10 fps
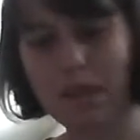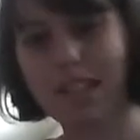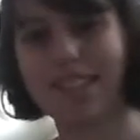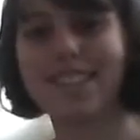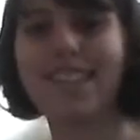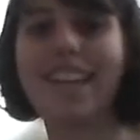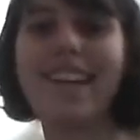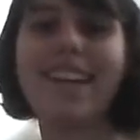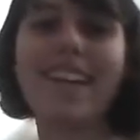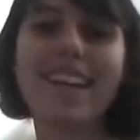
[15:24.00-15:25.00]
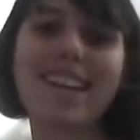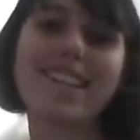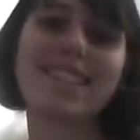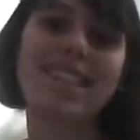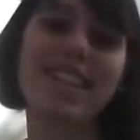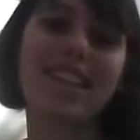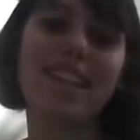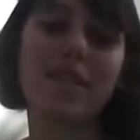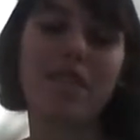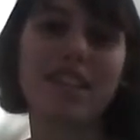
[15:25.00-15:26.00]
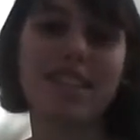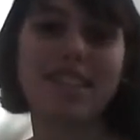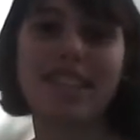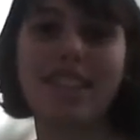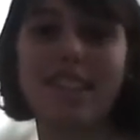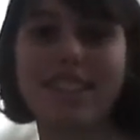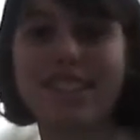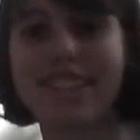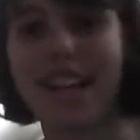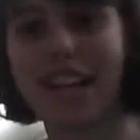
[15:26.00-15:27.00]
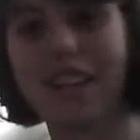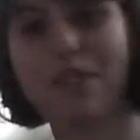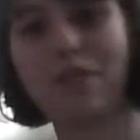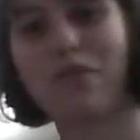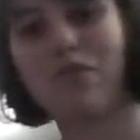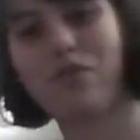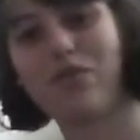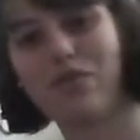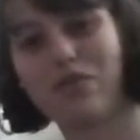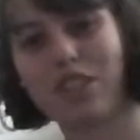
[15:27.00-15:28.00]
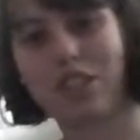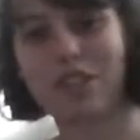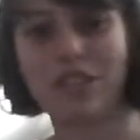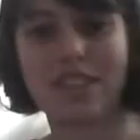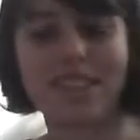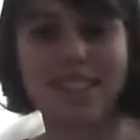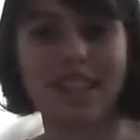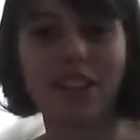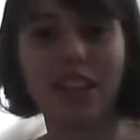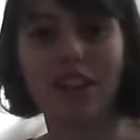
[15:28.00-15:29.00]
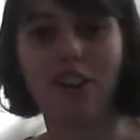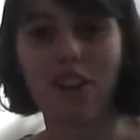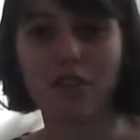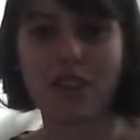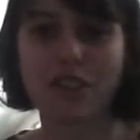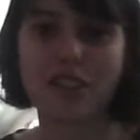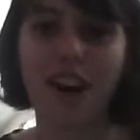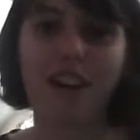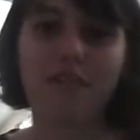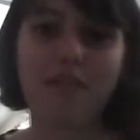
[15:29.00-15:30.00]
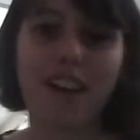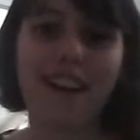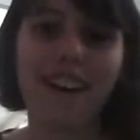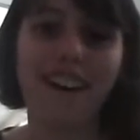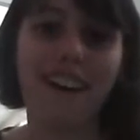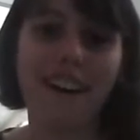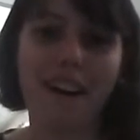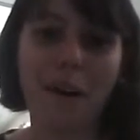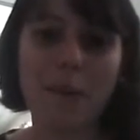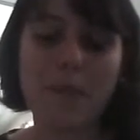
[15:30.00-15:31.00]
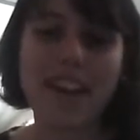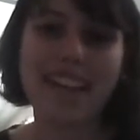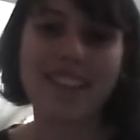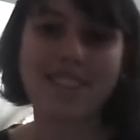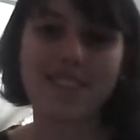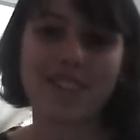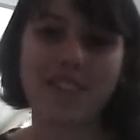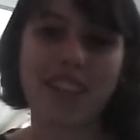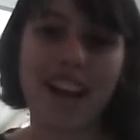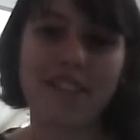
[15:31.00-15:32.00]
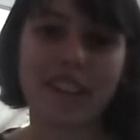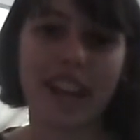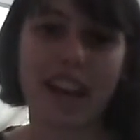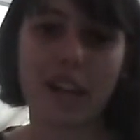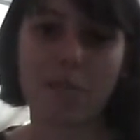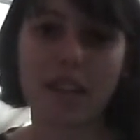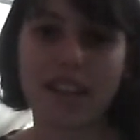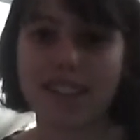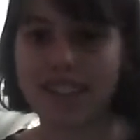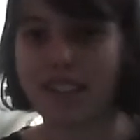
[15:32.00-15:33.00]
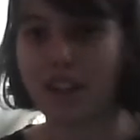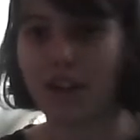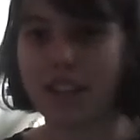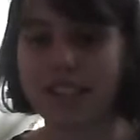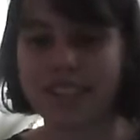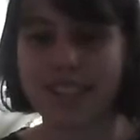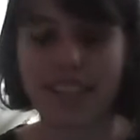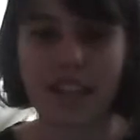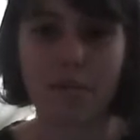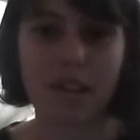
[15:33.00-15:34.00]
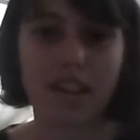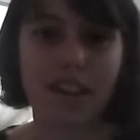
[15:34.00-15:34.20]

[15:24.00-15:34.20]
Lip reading: basically, they're just kind of just stealing all of his stuff. And they're sort of laughing at it because, you know, he's asleep.